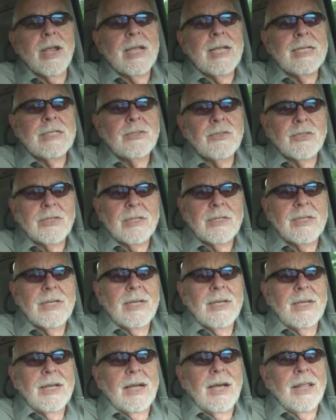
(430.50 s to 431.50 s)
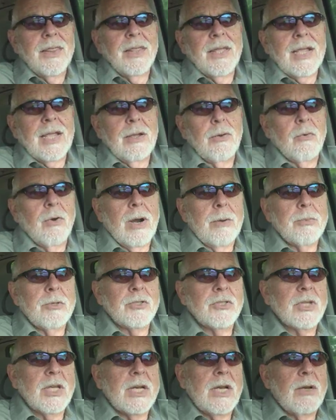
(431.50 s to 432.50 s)
greens, and I think it
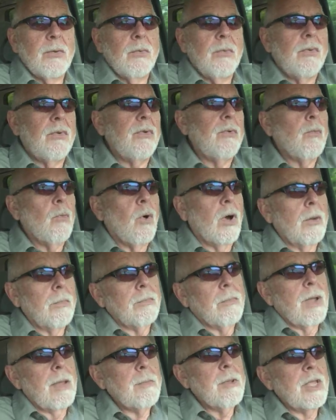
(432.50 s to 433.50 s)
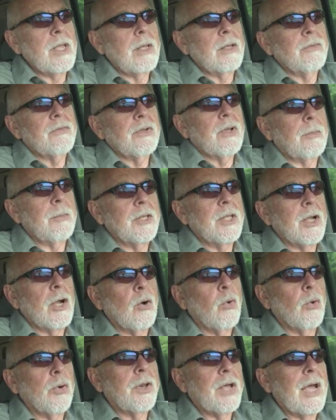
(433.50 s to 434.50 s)
represented what maybe some of the
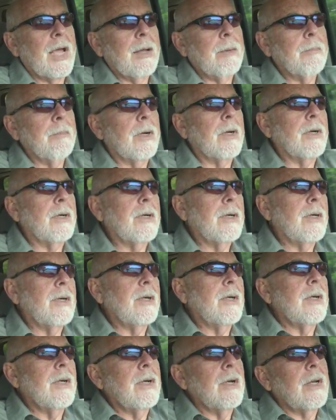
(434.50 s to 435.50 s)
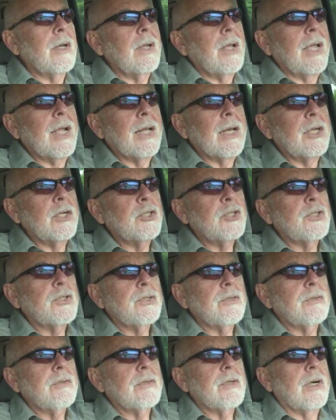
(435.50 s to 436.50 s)
old-time English
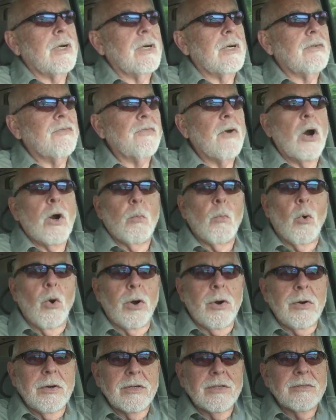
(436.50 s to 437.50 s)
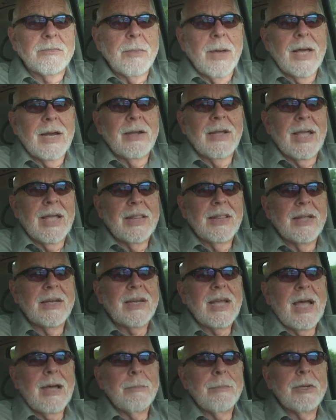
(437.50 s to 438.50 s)
farm workers might have had, the
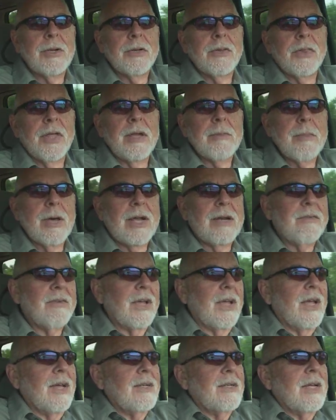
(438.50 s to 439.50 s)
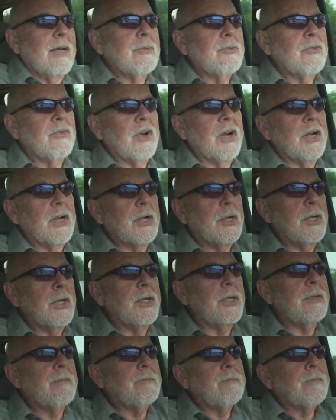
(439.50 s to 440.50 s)
type meal they might have had. That was very
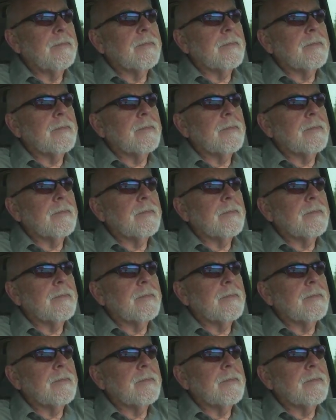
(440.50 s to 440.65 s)
good.